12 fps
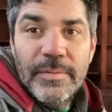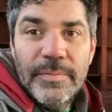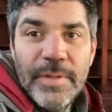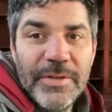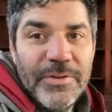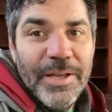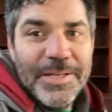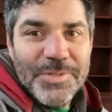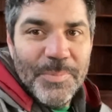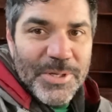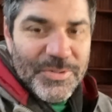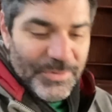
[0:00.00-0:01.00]
thank you guys
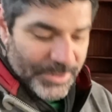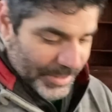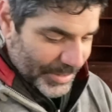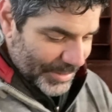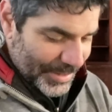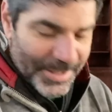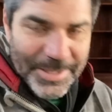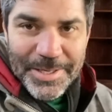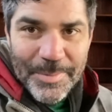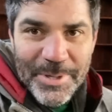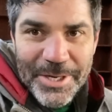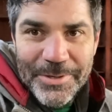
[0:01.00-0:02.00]
so much for
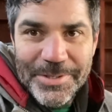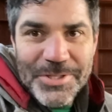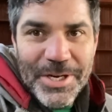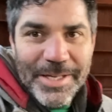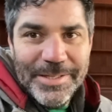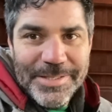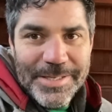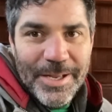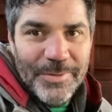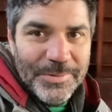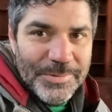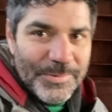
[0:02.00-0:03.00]
coming here and checking this
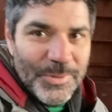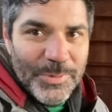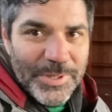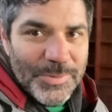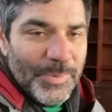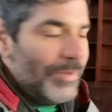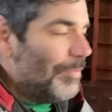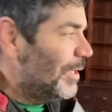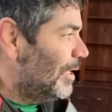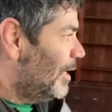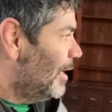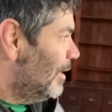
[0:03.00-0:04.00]
out and doing this with
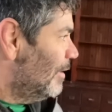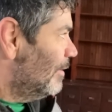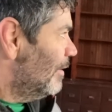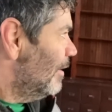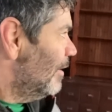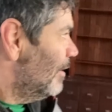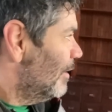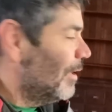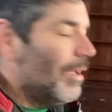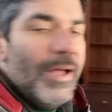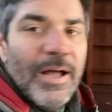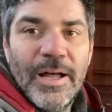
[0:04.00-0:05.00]
me. And uh,
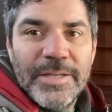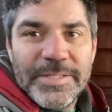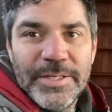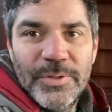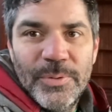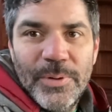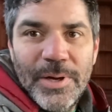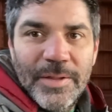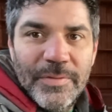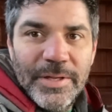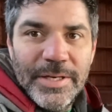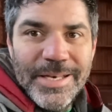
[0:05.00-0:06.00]
I'll see you
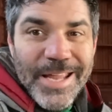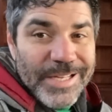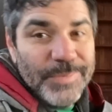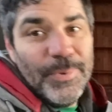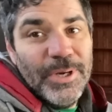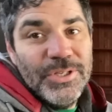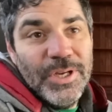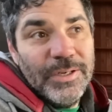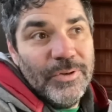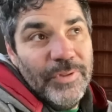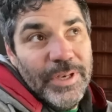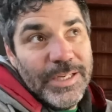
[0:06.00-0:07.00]
on the next project
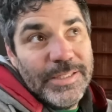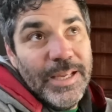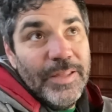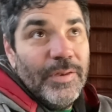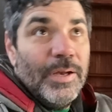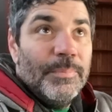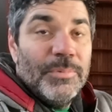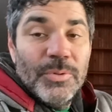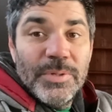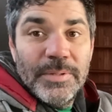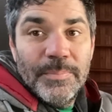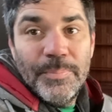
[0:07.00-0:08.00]
or the next day that I'm
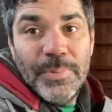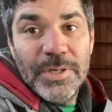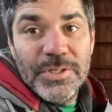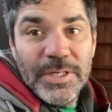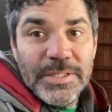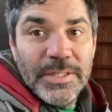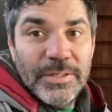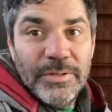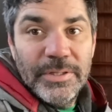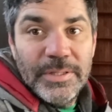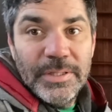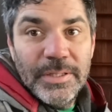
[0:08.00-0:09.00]
doing projects here
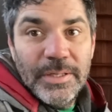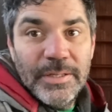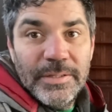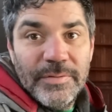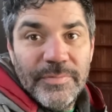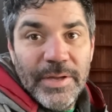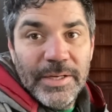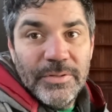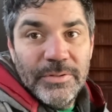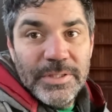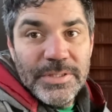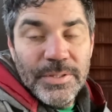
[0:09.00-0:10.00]
at the uh, at the
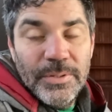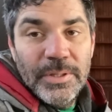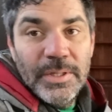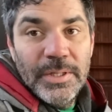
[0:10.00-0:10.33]
factory. So